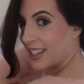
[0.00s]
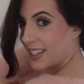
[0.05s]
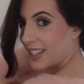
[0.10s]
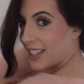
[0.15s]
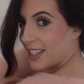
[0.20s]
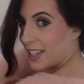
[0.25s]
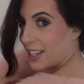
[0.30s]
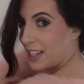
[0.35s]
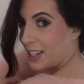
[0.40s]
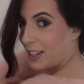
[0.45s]

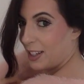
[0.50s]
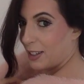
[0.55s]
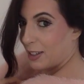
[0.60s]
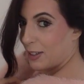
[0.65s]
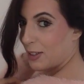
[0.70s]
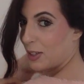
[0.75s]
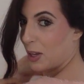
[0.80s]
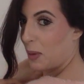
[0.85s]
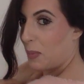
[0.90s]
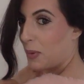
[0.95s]
Doesn't it
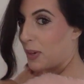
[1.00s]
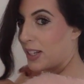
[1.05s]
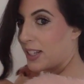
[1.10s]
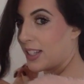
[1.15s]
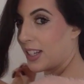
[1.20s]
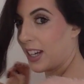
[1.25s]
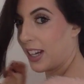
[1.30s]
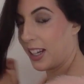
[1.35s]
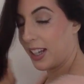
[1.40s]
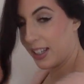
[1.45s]
look so
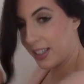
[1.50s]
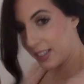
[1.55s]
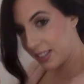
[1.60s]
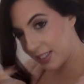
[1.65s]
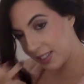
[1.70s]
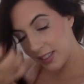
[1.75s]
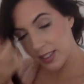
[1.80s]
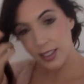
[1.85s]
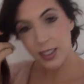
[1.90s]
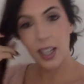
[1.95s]
pretty?
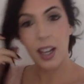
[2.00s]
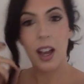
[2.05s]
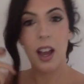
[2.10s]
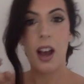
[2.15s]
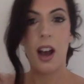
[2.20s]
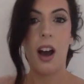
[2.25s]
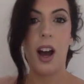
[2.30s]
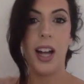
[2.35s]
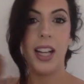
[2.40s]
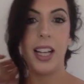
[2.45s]

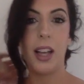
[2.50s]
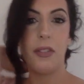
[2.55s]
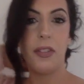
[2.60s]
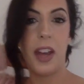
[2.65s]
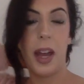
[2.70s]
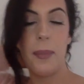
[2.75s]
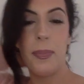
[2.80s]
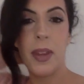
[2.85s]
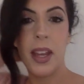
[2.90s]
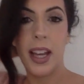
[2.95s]
I love it.